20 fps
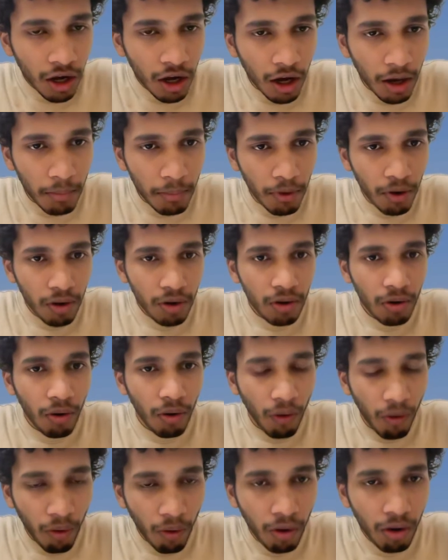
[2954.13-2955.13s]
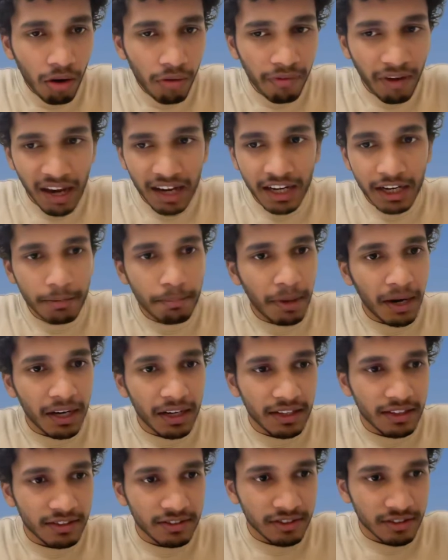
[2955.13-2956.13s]
among all valid
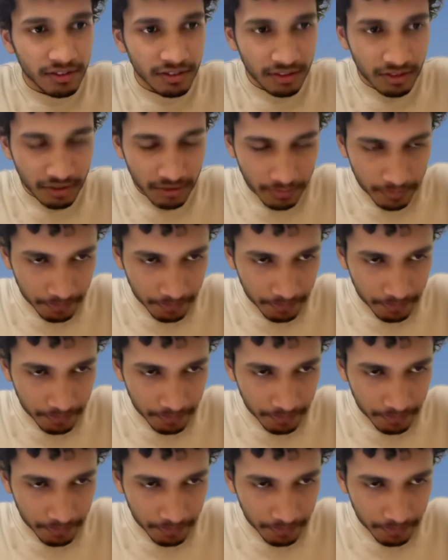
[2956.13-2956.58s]
partitions.